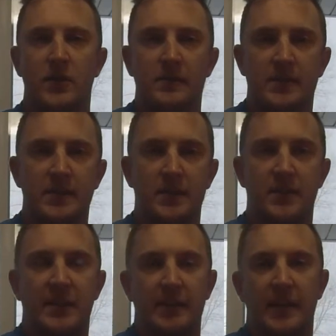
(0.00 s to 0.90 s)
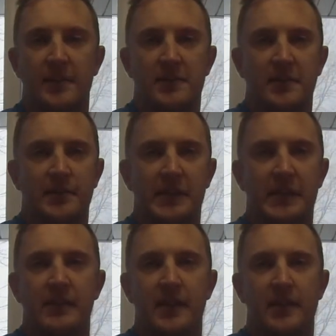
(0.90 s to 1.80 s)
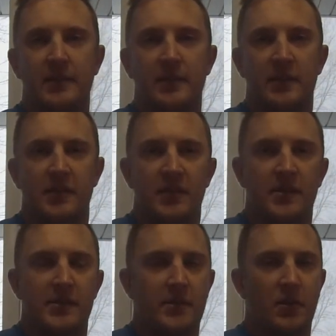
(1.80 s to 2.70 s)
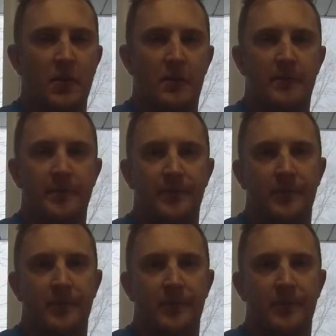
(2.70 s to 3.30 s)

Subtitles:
over to the Terminators completely? No.